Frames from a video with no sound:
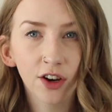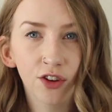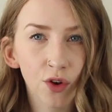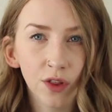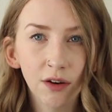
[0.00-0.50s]

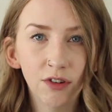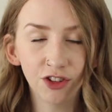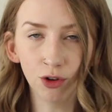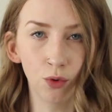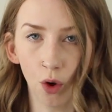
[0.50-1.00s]
just got the
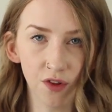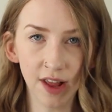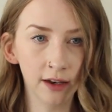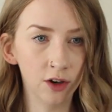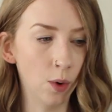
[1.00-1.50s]
original
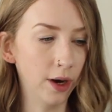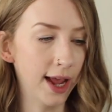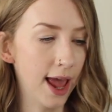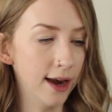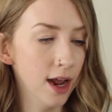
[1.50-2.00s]
non-scented one
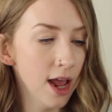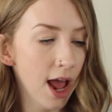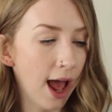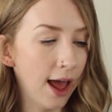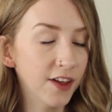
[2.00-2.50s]
again,
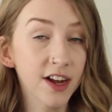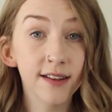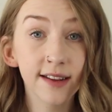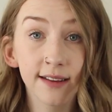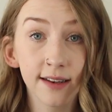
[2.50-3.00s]
and the
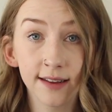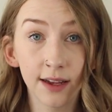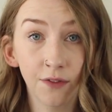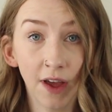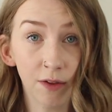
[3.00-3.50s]

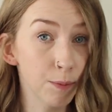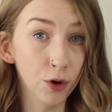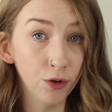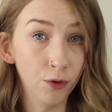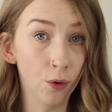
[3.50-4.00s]
consistency of that's
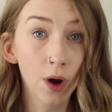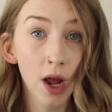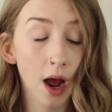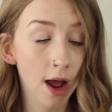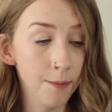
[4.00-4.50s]
beautiful.
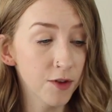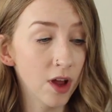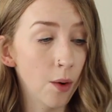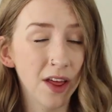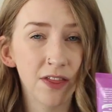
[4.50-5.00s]
And
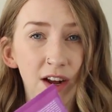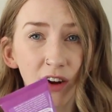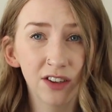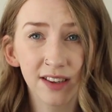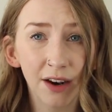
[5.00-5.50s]
so I think
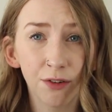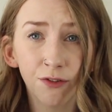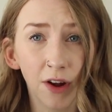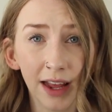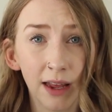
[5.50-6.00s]
I just had a
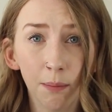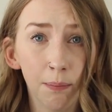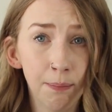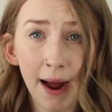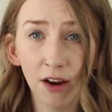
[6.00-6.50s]
funny
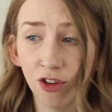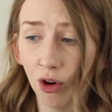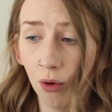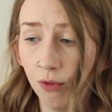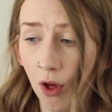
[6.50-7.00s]
batch
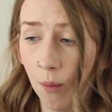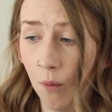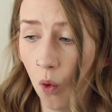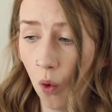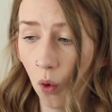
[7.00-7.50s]
of them,
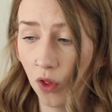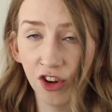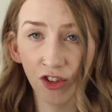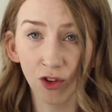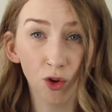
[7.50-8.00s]
or
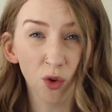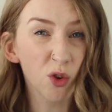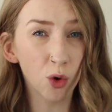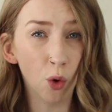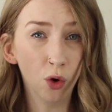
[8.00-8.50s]
this just got
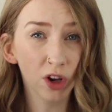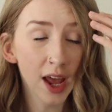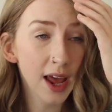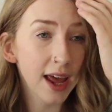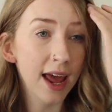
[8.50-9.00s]
stored
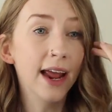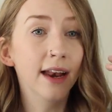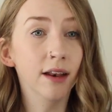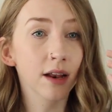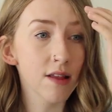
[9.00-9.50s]

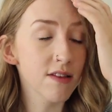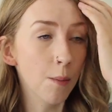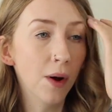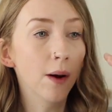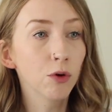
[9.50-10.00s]
in
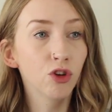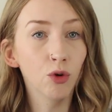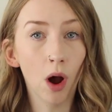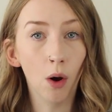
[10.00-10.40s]
somewhere that was too